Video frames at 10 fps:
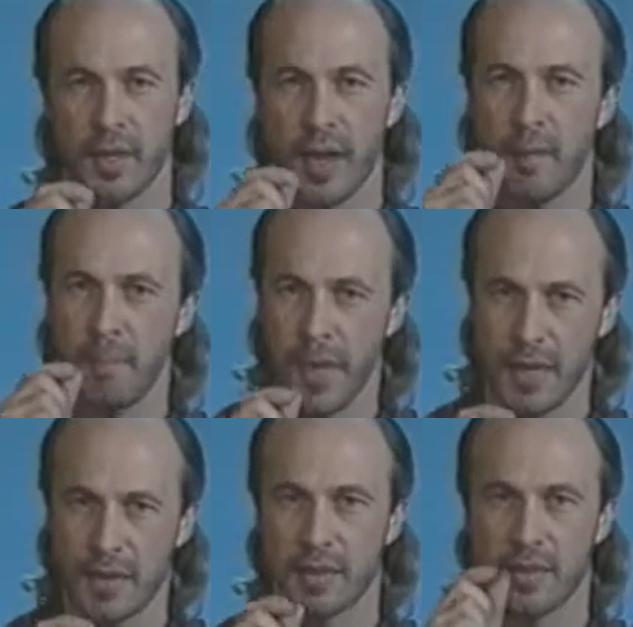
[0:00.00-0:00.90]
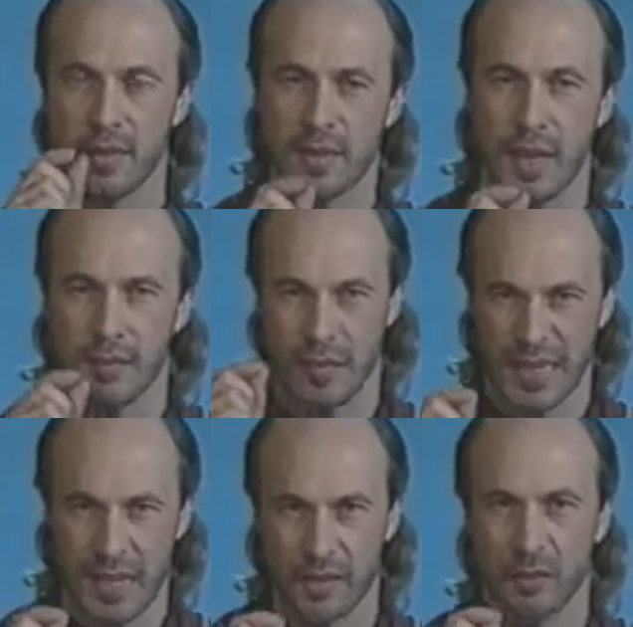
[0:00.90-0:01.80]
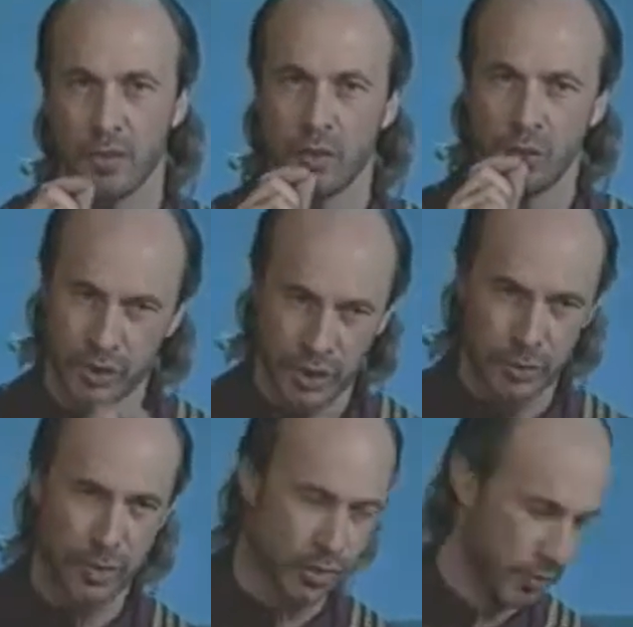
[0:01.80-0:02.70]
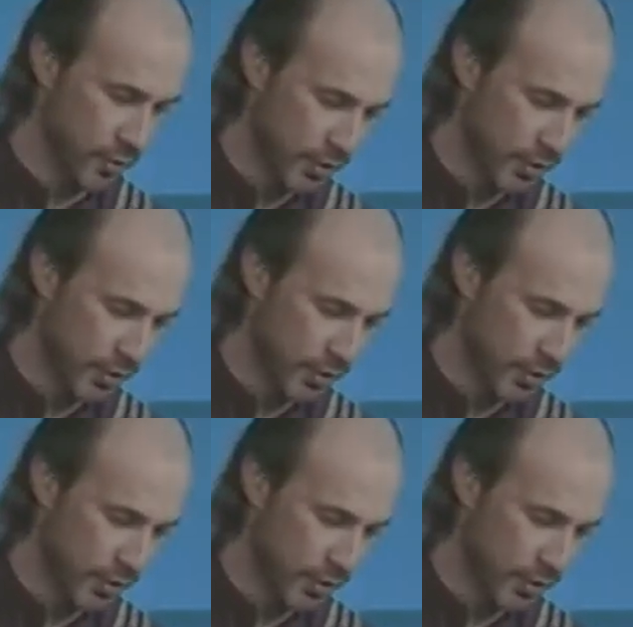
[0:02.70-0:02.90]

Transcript: and makes the sound staccato or tenuto.